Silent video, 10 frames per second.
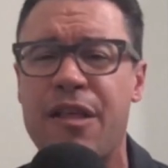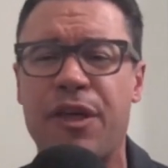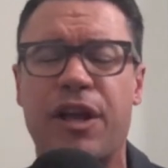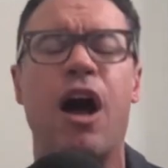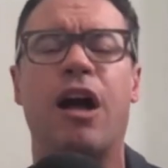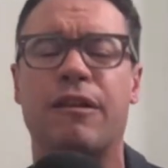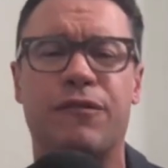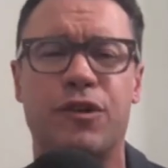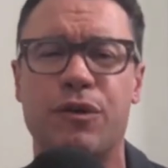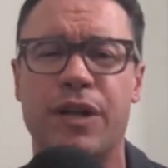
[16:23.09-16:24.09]
the call
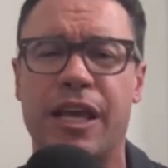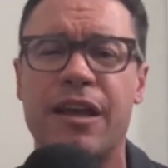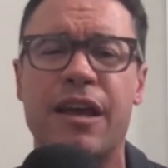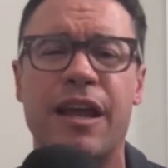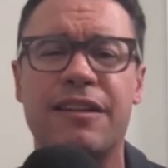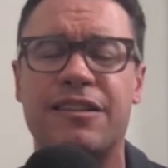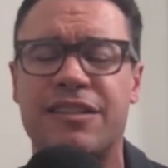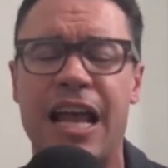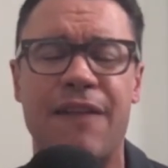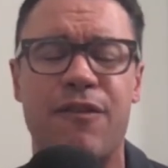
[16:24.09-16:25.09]
of duty
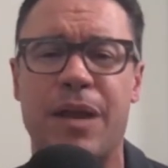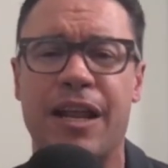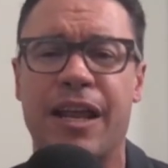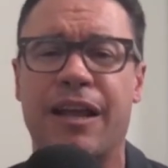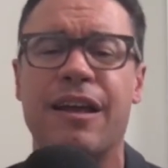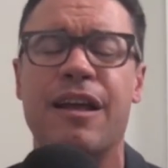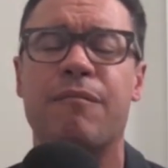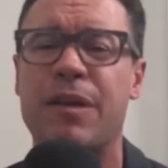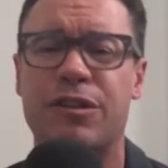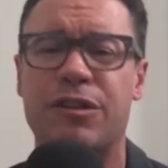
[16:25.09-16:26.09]
inside of a meeting.
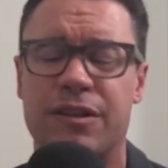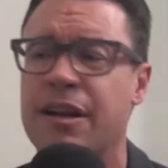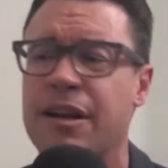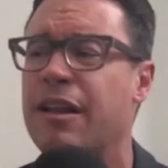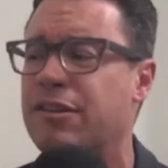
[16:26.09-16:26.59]
Mr.